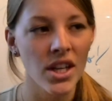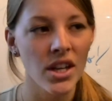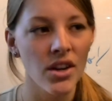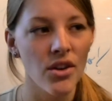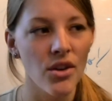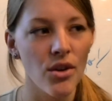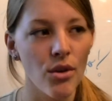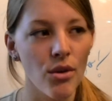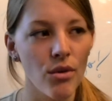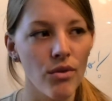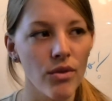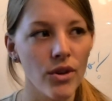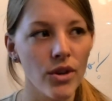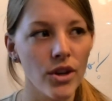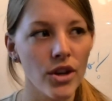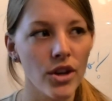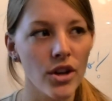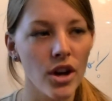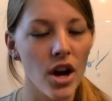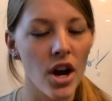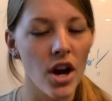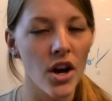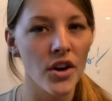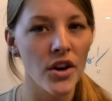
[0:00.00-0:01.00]
over
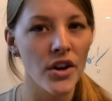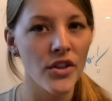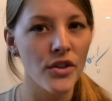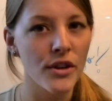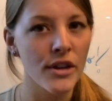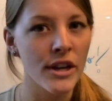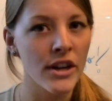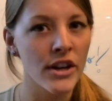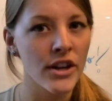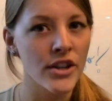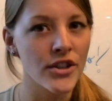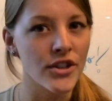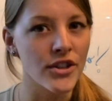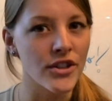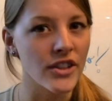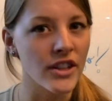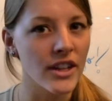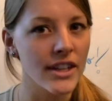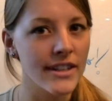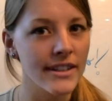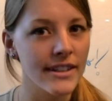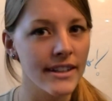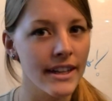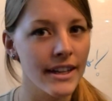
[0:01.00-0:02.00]
our other character
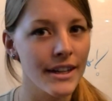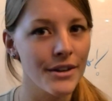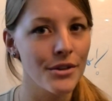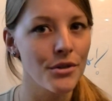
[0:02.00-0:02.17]
Sasuke,